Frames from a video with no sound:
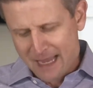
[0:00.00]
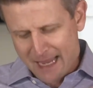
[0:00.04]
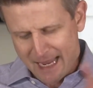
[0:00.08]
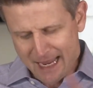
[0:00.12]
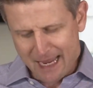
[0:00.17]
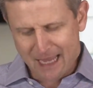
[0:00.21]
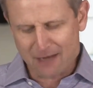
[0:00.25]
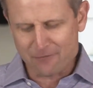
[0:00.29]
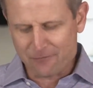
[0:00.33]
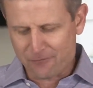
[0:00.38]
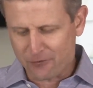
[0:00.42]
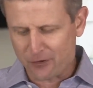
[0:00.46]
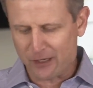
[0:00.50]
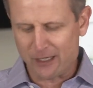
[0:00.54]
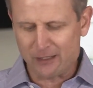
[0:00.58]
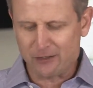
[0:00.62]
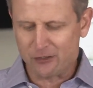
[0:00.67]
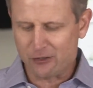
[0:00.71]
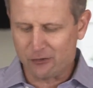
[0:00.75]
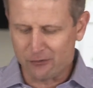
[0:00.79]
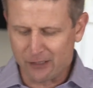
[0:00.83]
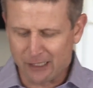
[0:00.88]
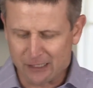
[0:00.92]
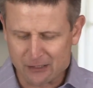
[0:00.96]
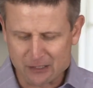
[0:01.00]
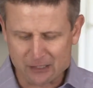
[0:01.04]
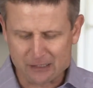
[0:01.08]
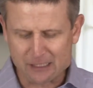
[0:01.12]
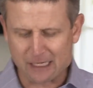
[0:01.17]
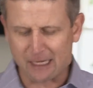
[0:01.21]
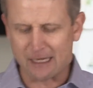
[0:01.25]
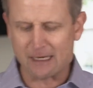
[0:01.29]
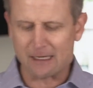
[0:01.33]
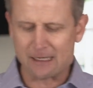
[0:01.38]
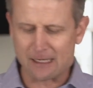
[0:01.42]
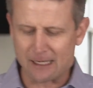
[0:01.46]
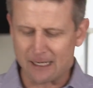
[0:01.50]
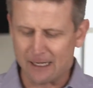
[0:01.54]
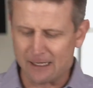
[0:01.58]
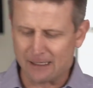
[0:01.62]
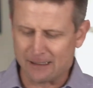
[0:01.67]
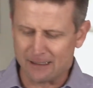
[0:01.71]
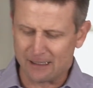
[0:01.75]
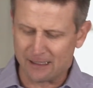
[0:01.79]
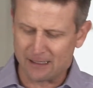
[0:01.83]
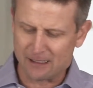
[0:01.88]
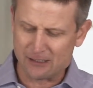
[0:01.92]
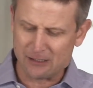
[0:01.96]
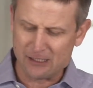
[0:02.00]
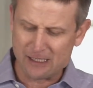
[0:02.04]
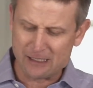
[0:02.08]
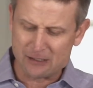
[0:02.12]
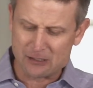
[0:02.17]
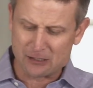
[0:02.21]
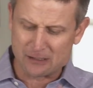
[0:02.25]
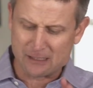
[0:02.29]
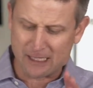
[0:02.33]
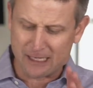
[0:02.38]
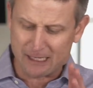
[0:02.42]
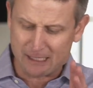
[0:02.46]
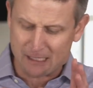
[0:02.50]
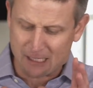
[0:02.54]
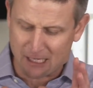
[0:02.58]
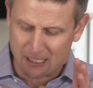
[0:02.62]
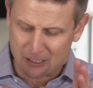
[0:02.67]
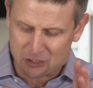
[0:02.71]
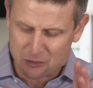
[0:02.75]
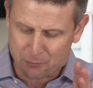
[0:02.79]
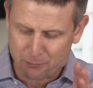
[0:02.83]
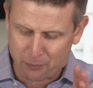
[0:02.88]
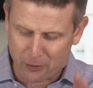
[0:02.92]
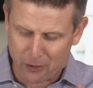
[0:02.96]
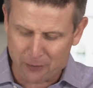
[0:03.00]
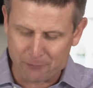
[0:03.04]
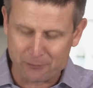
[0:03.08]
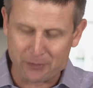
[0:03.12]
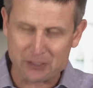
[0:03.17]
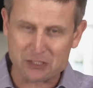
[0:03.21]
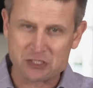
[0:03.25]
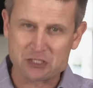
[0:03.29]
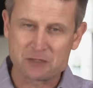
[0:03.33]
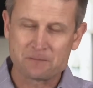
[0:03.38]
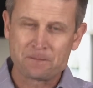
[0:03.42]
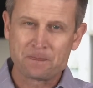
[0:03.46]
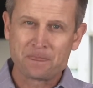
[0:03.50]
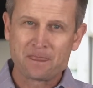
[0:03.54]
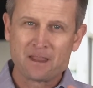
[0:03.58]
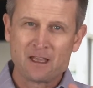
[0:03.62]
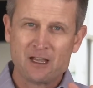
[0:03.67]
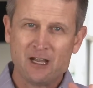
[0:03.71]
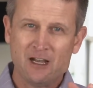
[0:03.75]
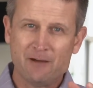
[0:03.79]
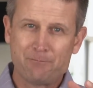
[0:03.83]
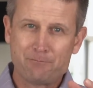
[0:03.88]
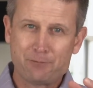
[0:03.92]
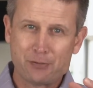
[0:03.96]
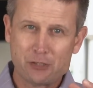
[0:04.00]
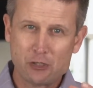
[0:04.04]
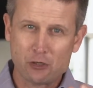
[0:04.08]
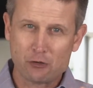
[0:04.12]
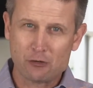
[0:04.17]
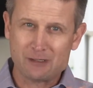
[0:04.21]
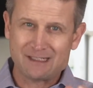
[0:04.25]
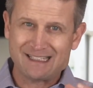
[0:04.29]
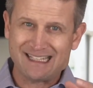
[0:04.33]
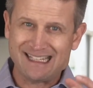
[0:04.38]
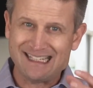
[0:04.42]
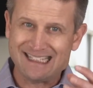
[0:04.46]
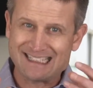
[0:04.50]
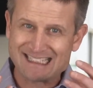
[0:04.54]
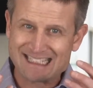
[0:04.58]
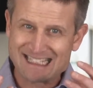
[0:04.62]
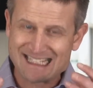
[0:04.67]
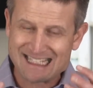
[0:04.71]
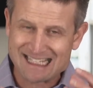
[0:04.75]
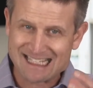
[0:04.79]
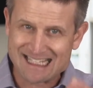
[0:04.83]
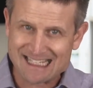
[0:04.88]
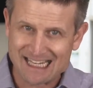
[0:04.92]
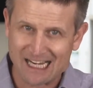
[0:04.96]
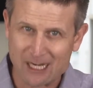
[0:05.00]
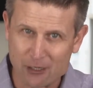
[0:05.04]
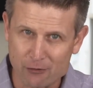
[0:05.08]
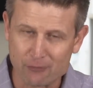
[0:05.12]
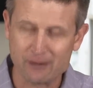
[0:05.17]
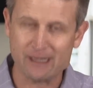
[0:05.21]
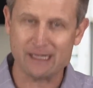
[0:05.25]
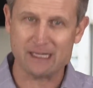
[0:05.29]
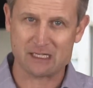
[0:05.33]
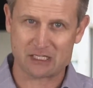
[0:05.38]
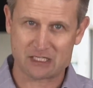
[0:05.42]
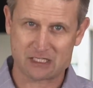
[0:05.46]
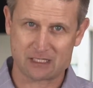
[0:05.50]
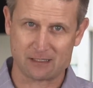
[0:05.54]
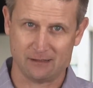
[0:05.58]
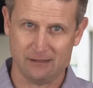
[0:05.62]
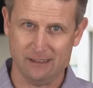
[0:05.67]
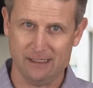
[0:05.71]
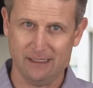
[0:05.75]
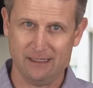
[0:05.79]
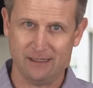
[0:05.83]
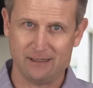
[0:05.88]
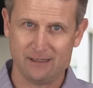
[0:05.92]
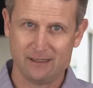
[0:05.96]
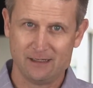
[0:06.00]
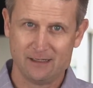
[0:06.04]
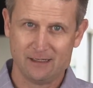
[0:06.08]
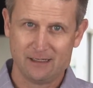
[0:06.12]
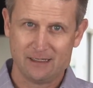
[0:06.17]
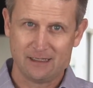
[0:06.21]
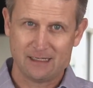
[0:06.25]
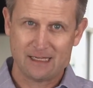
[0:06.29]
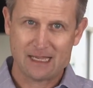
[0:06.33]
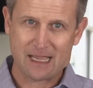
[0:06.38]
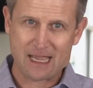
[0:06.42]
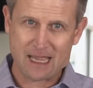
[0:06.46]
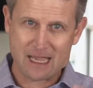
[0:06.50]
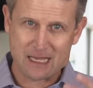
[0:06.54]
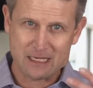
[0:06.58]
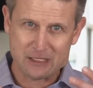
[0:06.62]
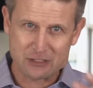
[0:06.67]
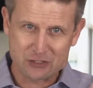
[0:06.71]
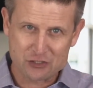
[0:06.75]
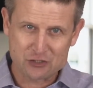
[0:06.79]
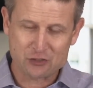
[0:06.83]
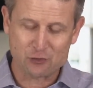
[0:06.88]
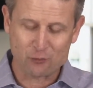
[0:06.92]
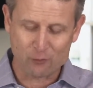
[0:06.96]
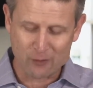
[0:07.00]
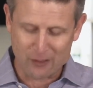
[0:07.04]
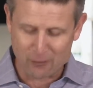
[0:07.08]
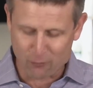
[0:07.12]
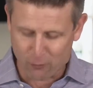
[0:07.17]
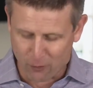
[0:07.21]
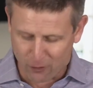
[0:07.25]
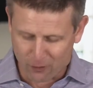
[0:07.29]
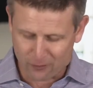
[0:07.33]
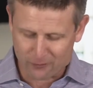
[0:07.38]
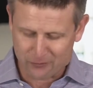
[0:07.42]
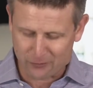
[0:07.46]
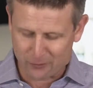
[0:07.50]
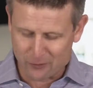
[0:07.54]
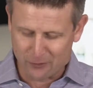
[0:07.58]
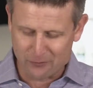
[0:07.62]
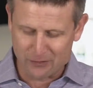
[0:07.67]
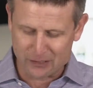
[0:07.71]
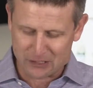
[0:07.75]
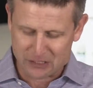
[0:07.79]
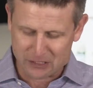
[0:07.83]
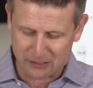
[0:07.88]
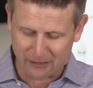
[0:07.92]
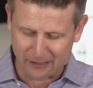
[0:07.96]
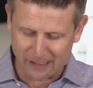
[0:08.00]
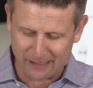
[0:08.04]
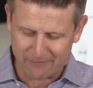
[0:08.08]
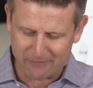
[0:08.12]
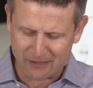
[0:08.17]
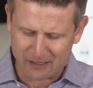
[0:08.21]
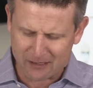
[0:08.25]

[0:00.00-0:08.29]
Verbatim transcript: And friend, you need to take uh, uh need to take God's purpose of purity seriously as we walk through this life.